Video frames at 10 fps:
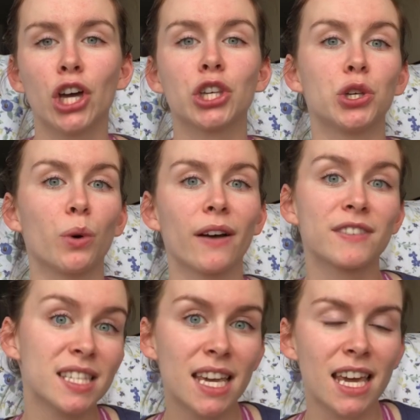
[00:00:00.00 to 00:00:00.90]

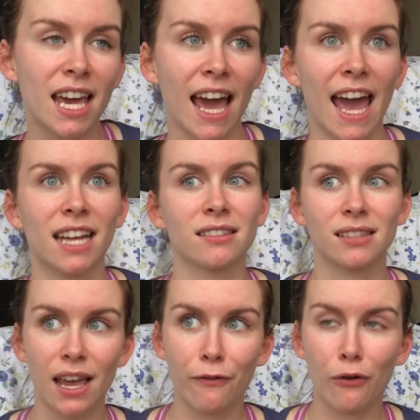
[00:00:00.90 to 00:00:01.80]
QFC and
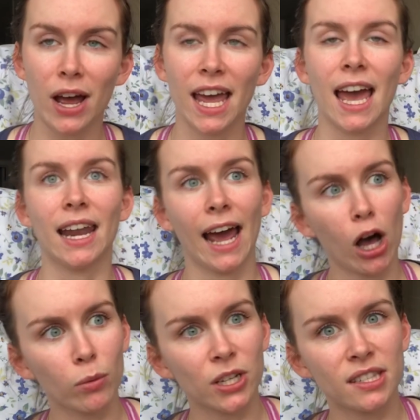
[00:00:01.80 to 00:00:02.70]
Safeway and
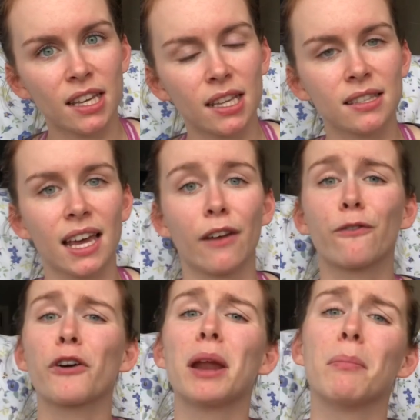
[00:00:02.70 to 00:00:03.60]
Albertsons and
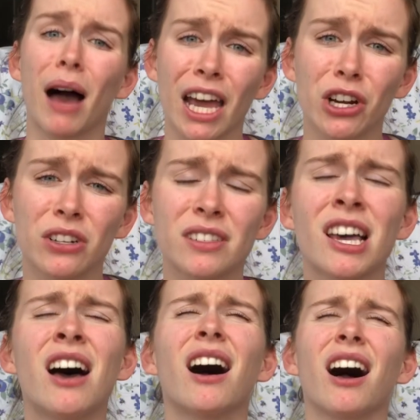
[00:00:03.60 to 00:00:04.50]
Fred Meyer's.
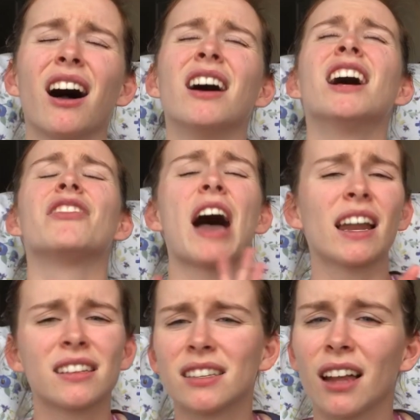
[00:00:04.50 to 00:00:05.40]

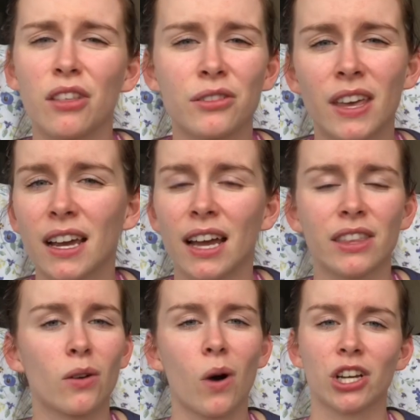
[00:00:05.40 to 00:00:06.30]
That is another thing. I
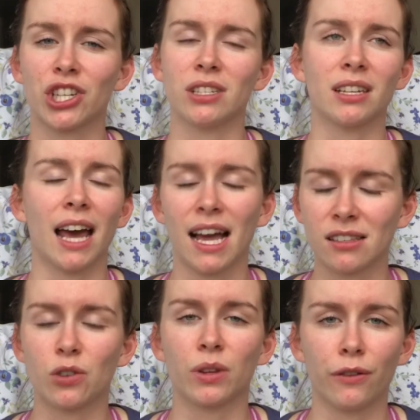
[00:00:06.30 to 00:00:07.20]
think Washington has
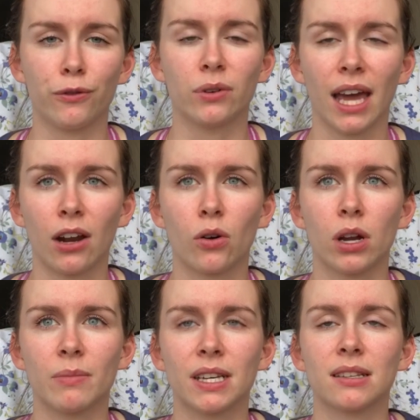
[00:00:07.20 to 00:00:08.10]
to win the food category
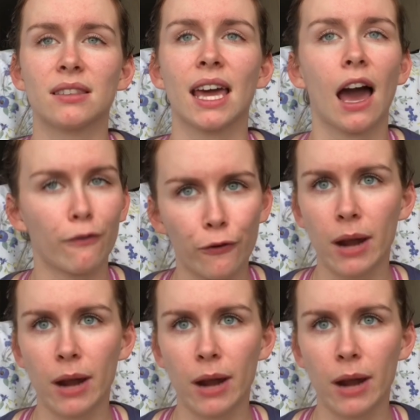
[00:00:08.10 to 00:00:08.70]
because they have Fred